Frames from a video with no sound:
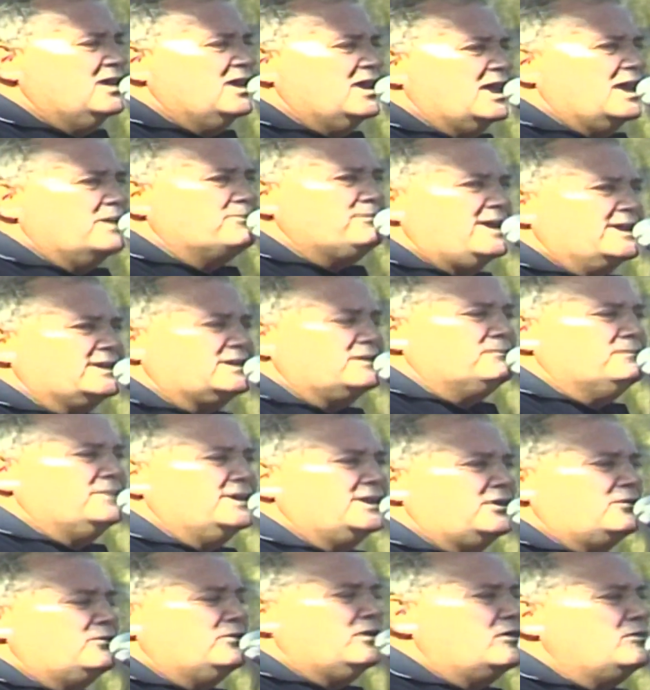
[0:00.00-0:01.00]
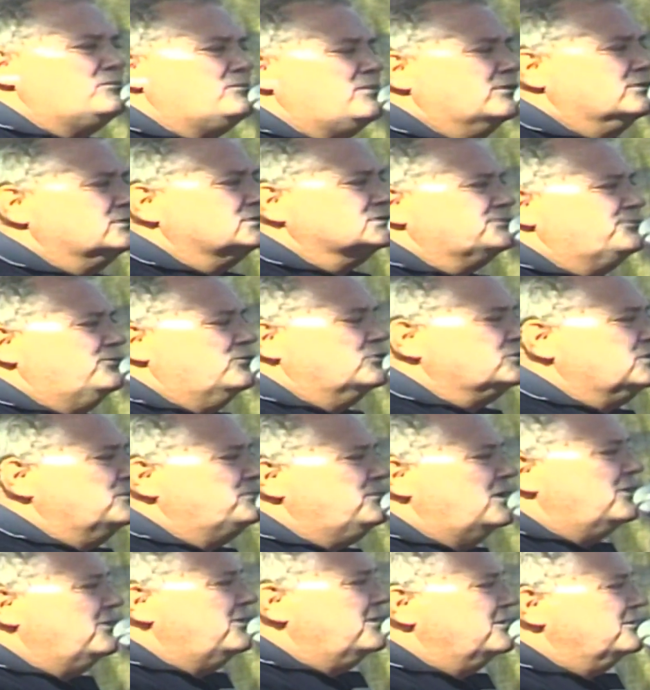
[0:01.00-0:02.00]
and make them better role models for
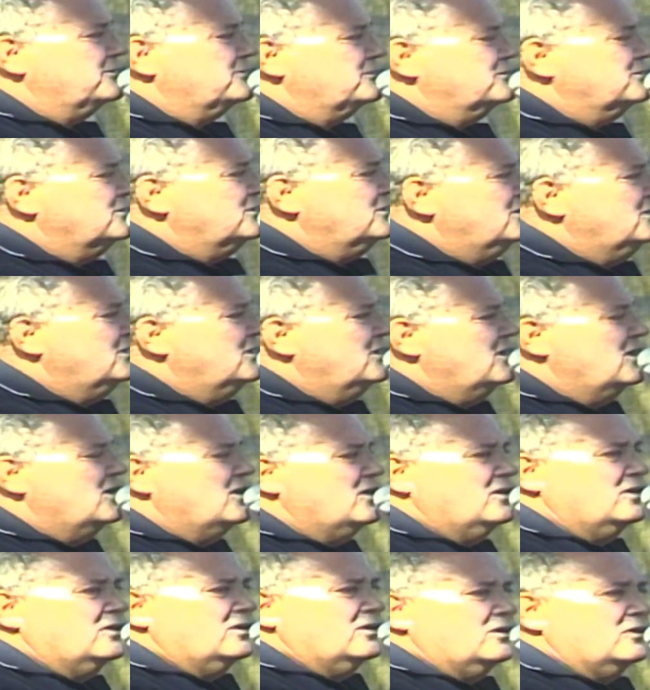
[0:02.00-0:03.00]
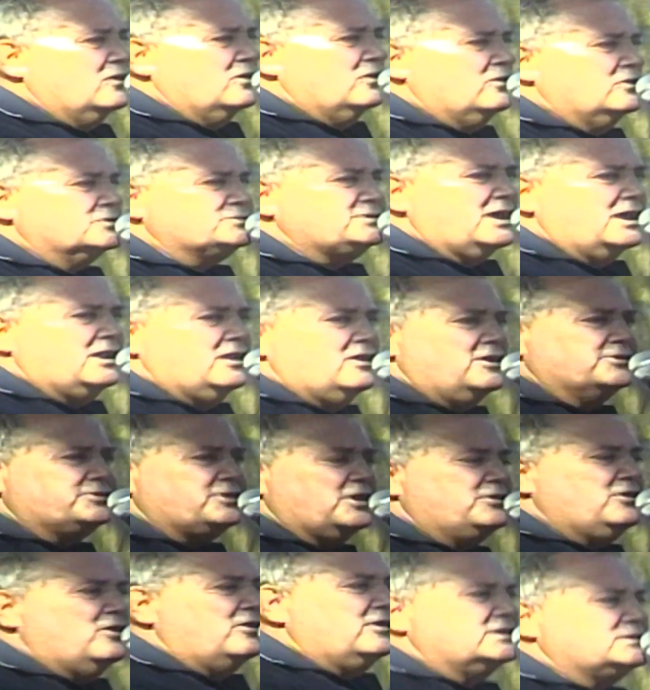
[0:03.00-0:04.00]
tomorrow. Also, I'd like to
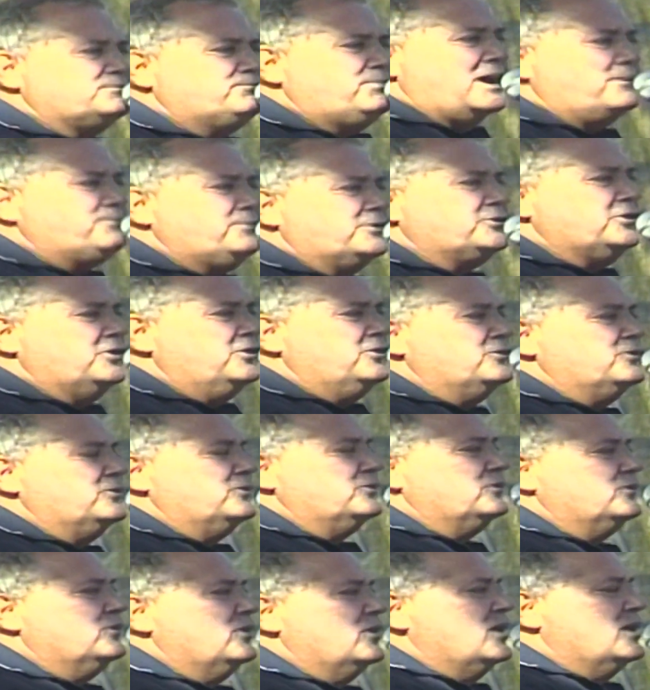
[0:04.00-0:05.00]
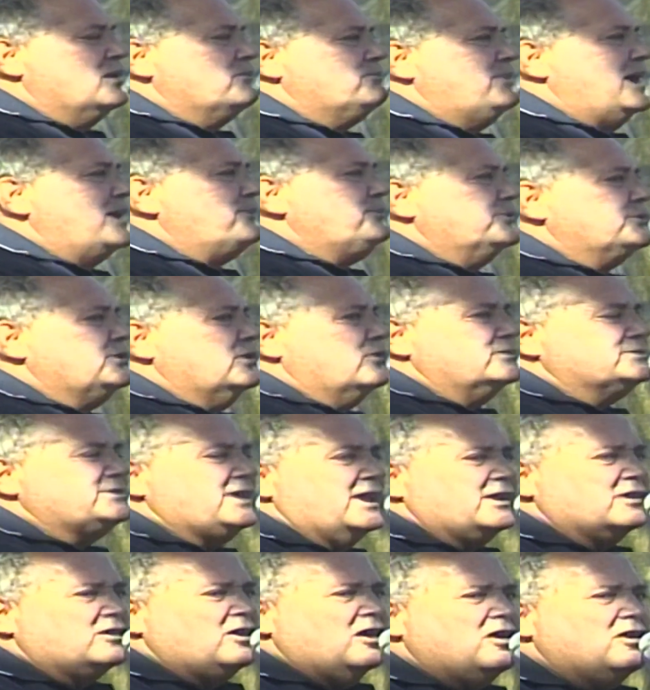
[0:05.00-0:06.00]
acknowledge Bapadu. Bapadu is
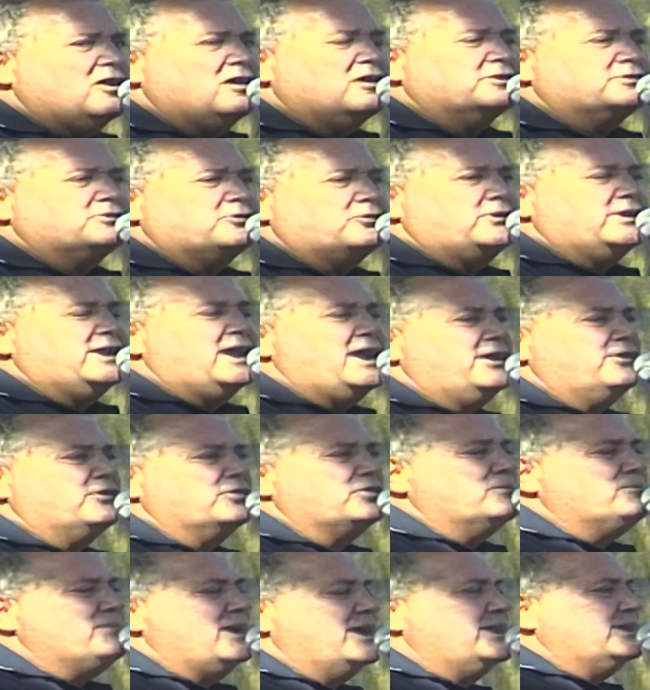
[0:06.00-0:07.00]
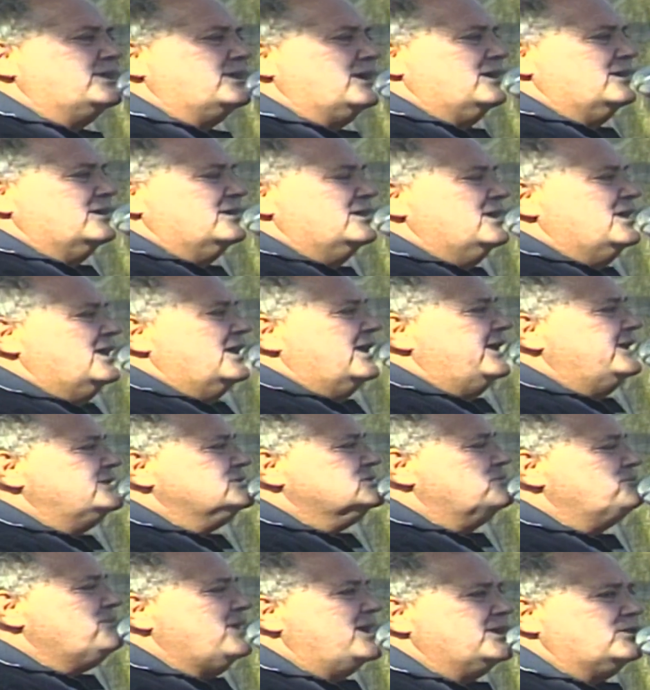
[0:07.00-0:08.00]
our God, creator, the maker. He's
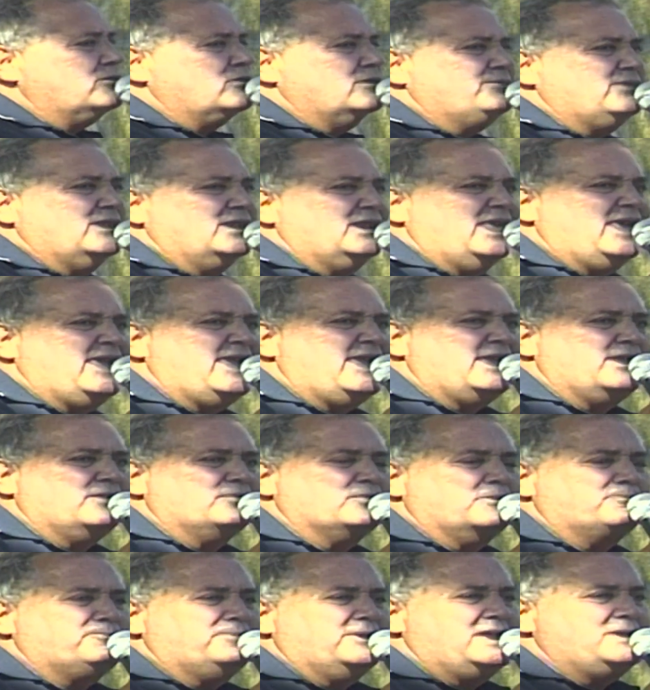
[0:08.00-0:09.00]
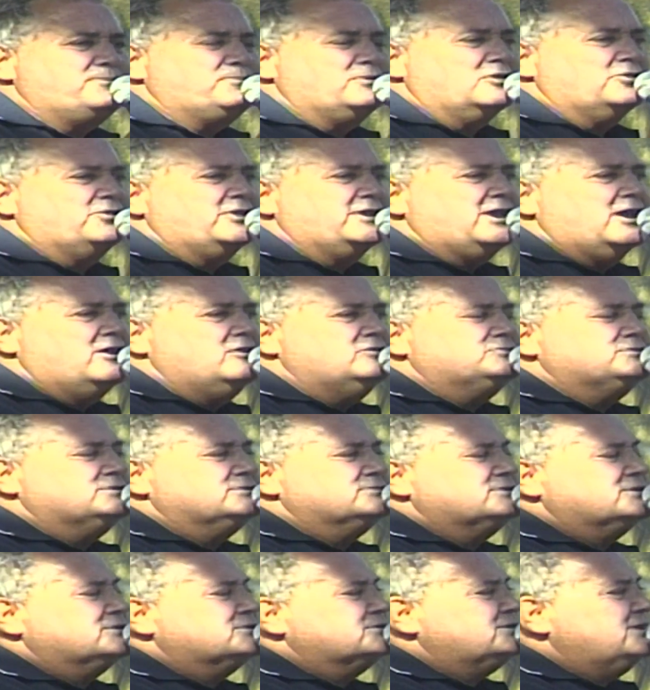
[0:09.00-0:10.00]
the maker of the land, the people, the oceans,
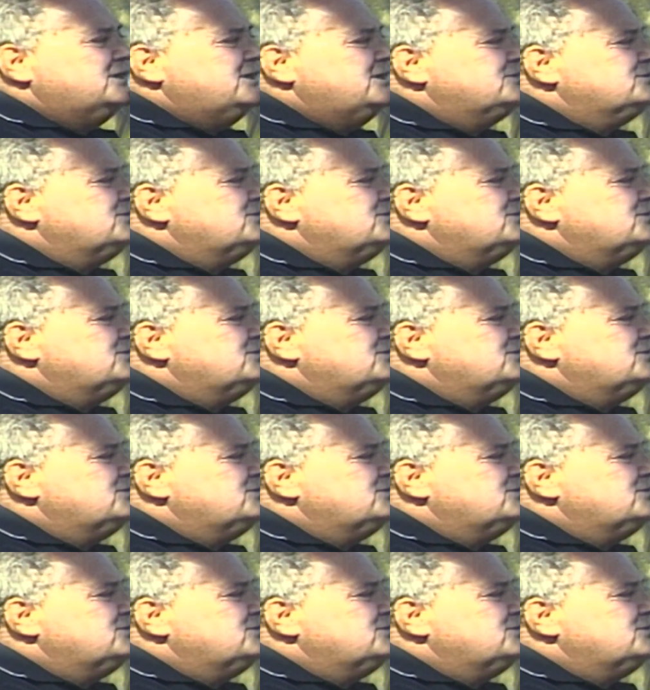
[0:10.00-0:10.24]
the seas